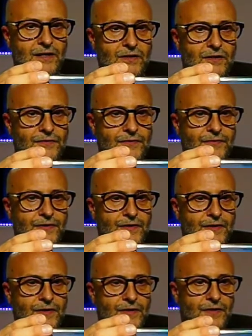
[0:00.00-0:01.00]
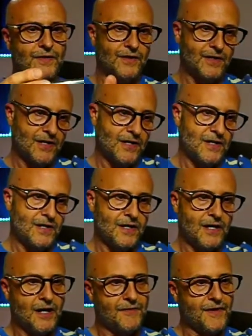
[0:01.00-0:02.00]
off,
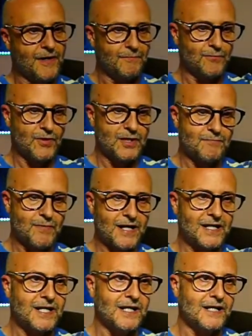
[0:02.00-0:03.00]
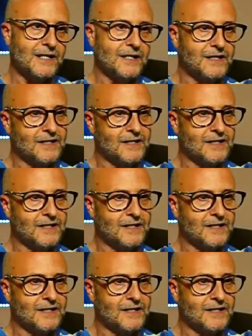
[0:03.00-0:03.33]
and then bring back in